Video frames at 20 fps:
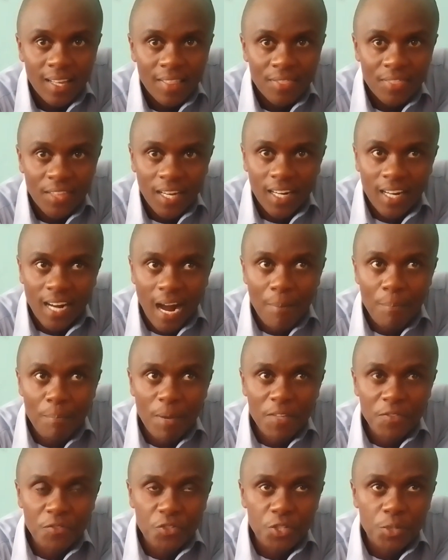the
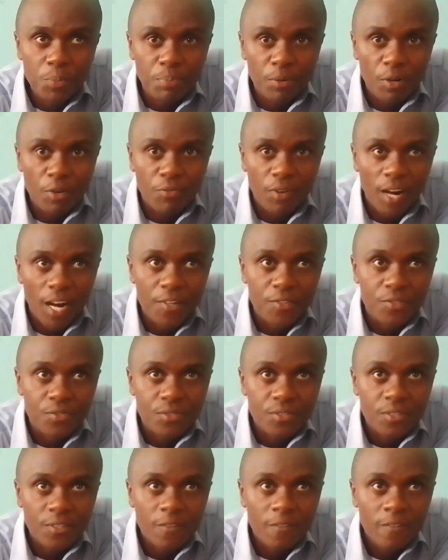garments she
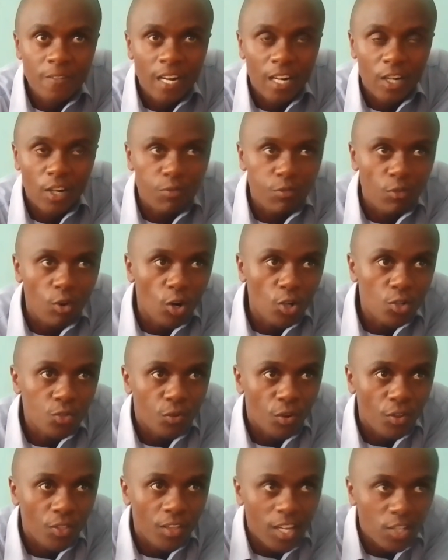provides, and of course
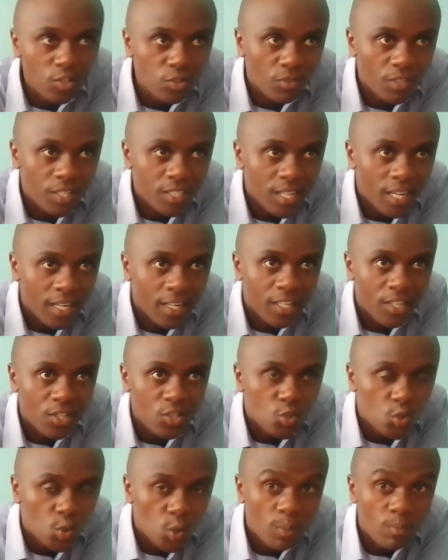for the rest of the journey
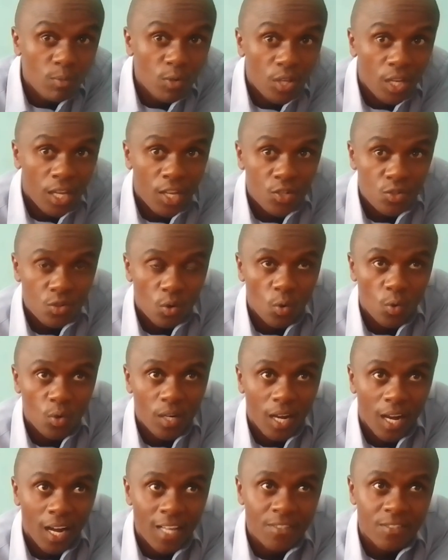swim with his own
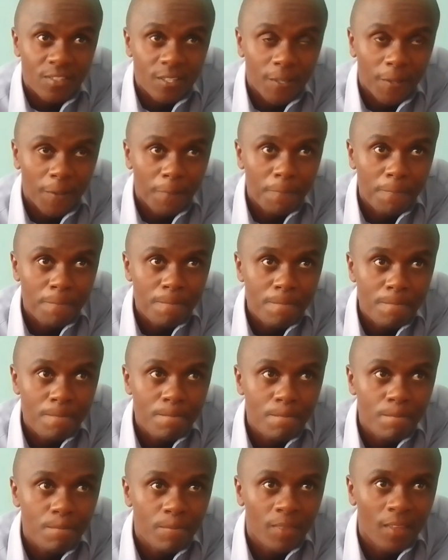hands.
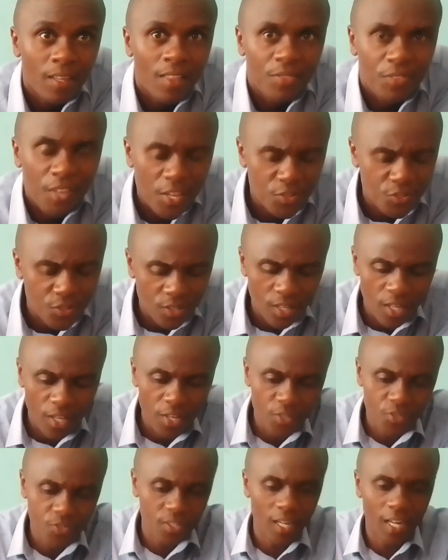This
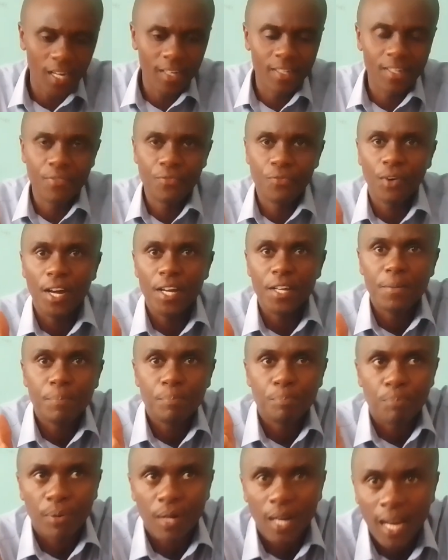is a defined
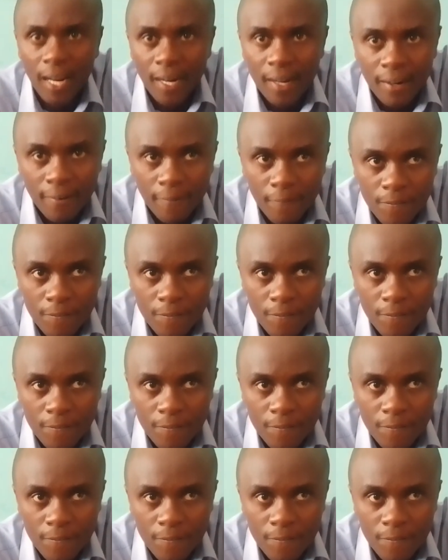plan